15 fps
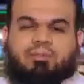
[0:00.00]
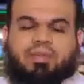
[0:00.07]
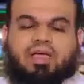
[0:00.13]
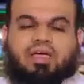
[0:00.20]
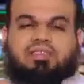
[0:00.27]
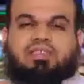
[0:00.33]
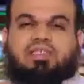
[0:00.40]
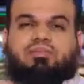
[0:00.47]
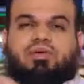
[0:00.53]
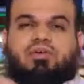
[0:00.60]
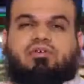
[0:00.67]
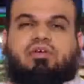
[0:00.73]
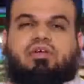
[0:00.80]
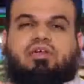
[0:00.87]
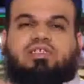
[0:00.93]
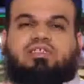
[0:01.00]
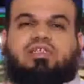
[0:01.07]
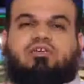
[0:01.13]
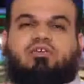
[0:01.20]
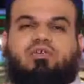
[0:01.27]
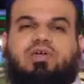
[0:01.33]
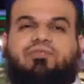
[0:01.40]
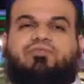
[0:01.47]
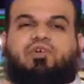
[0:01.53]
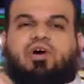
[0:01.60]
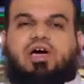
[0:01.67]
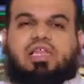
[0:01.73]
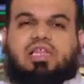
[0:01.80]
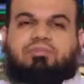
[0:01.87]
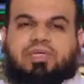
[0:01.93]
because the miracle is not only for
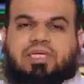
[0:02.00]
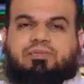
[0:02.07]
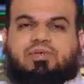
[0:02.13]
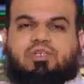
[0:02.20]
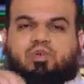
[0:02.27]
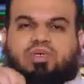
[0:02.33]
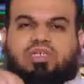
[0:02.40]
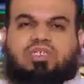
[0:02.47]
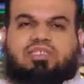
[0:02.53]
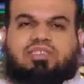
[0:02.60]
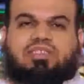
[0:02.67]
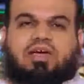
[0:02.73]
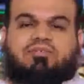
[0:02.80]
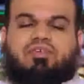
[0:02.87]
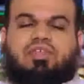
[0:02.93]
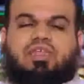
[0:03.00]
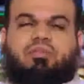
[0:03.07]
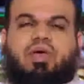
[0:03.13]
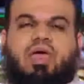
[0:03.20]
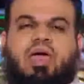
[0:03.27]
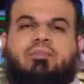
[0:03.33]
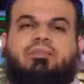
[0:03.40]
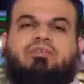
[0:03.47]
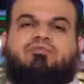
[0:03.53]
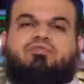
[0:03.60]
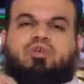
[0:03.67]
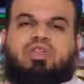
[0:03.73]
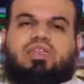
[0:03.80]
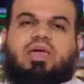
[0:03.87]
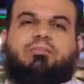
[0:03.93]
other people who will discover them, but
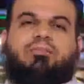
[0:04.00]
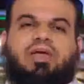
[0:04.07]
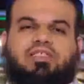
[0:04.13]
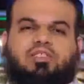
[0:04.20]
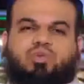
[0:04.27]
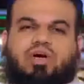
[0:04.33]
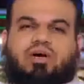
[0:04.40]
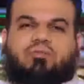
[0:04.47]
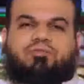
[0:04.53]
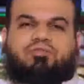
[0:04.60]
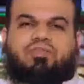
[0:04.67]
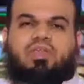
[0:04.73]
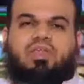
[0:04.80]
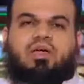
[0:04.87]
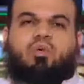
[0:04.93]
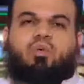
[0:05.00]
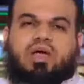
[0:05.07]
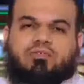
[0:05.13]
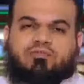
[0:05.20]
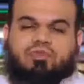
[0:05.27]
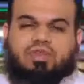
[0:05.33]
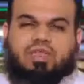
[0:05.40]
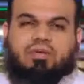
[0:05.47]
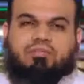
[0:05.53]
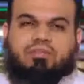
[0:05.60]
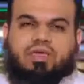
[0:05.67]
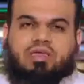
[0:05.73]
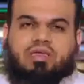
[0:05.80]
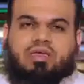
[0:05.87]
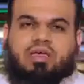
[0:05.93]
for them as well. Why for them?
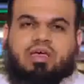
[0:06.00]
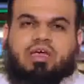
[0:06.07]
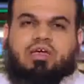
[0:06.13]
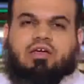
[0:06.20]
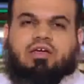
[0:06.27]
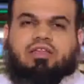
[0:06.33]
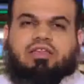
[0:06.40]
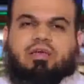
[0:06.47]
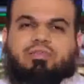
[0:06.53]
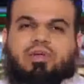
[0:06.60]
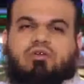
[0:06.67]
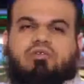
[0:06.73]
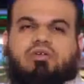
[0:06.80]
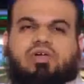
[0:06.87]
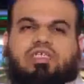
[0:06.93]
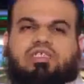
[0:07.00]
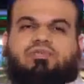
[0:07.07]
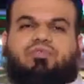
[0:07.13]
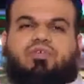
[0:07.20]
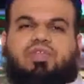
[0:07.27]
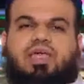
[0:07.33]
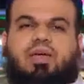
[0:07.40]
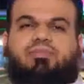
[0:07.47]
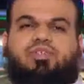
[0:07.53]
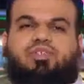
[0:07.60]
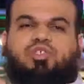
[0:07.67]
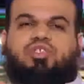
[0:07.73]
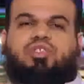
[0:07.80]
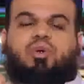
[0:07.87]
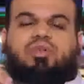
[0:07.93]
The miracle is for them
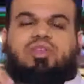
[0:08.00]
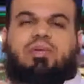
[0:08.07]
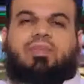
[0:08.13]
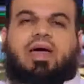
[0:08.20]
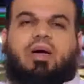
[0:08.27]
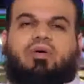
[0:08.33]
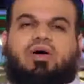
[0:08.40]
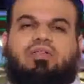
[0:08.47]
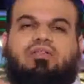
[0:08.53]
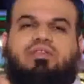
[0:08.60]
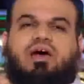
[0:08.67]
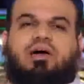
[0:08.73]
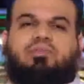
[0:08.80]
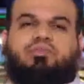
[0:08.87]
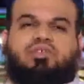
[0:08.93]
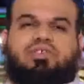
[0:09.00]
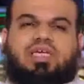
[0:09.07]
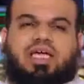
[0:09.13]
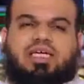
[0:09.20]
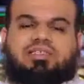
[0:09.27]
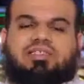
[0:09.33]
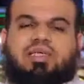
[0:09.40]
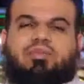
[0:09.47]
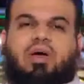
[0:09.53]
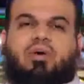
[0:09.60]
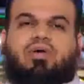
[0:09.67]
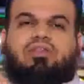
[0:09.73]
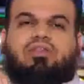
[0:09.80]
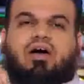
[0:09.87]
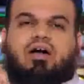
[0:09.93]
to show them how Allah protects them, how
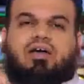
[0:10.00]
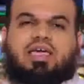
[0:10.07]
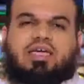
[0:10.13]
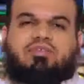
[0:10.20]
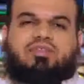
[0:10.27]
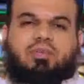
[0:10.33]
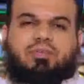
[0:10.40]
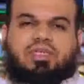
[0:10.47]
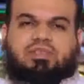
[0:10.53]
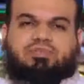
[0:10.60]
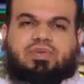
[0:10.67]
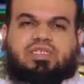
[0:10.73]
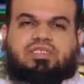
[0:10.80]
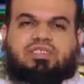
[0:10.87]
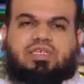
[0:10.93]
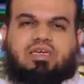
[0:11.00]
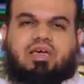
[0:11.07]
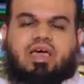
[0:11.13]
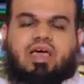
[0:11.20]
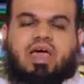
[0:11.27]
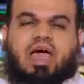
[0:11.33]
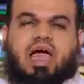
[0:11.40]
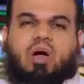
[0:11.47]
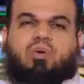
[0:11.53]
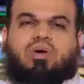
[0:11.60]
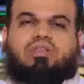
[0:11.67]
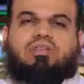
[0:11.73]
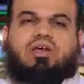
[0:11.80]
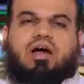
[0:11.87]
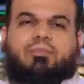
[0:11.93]
Allah gave them His mercy how
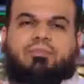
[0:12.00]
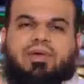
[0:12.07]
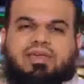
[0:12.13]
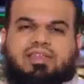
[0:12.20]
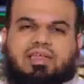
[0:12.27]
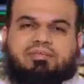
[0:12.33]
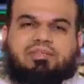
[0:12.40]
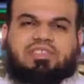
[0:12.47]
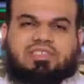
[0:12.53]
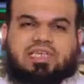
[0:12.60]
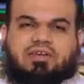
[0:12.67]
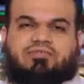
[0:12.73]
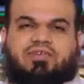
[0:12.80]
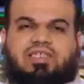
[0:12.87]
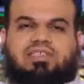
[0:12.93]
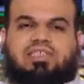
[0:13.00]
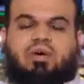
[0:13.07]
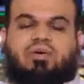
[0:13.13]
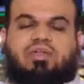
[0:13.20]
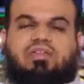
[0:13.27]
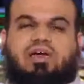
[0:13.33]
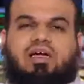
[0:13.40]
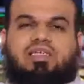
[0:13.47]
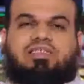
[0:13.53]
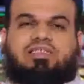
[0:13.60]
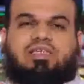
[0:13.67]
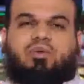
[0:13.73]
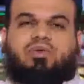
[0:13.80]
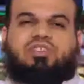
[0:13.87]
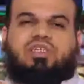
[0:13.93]
Allah made them steadfast, how Allah
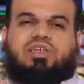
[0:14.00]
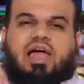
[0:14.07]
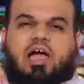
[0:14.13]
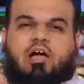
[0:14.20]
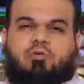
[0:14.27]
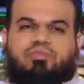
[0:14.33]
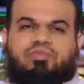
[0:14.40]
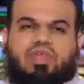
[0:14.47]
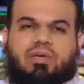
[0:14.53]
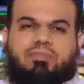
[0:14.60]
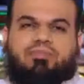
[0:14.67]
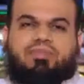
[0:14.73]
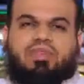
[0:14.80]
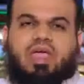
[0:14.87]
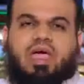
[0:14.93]
Azza wa Jal helped them